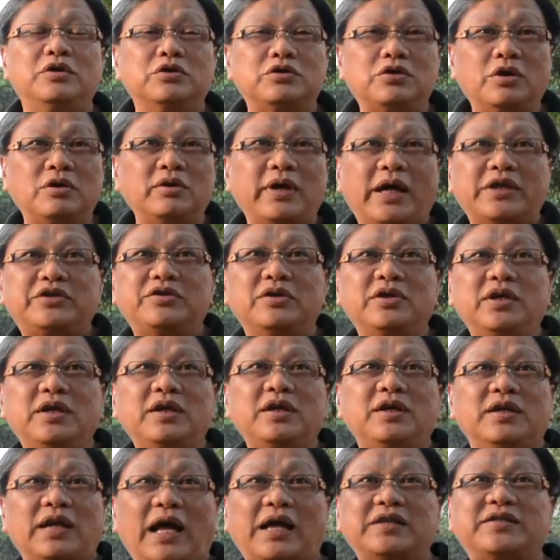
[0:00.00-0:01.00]
So
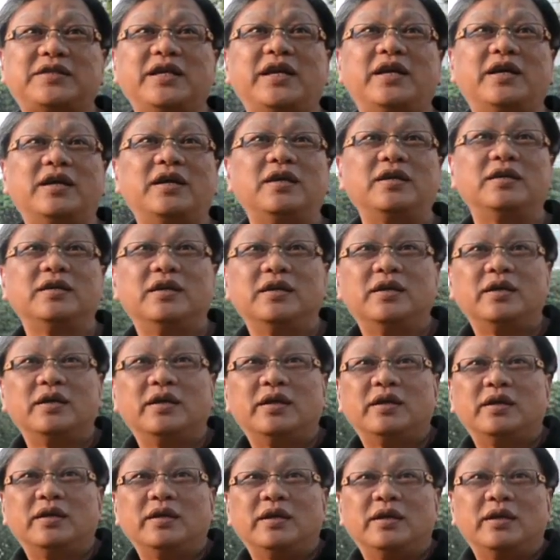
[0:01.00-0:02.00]
actually, last year,
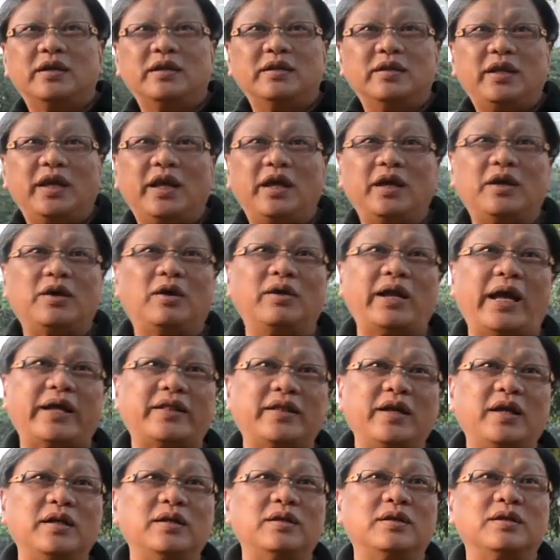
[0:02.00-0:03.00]
they
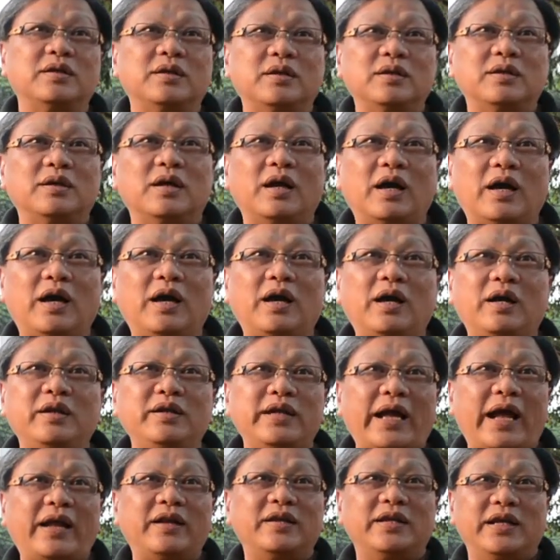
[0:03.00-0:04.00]
collected
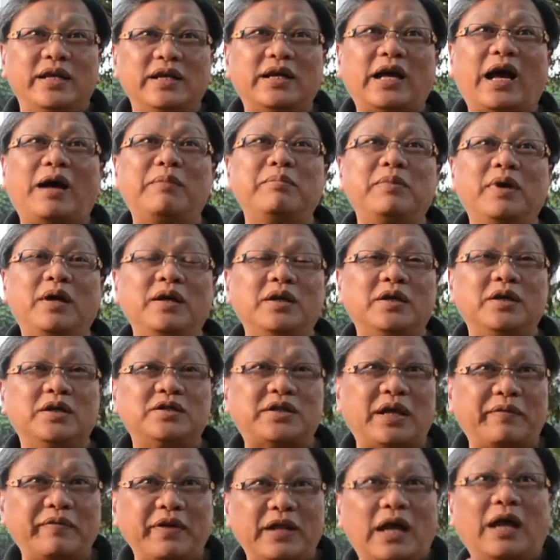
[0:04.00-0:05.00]
net income,
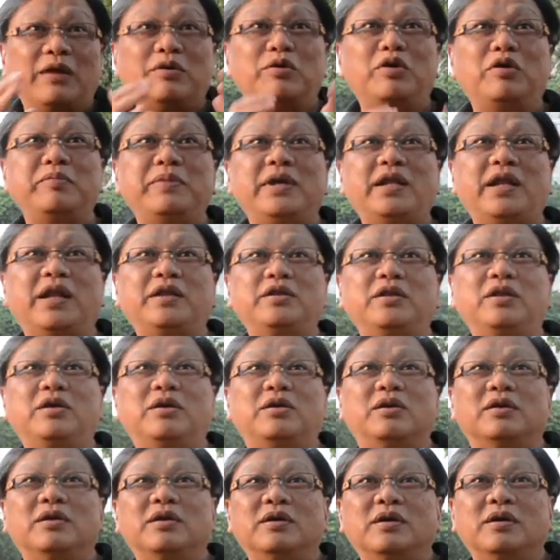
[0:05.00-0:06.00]
700 million, you
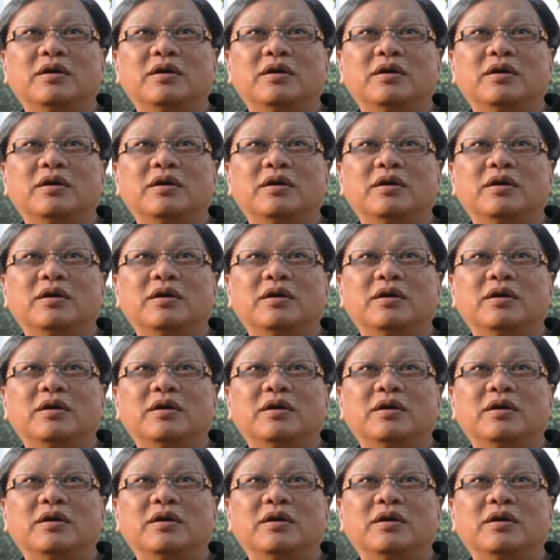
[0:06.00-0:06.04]
know.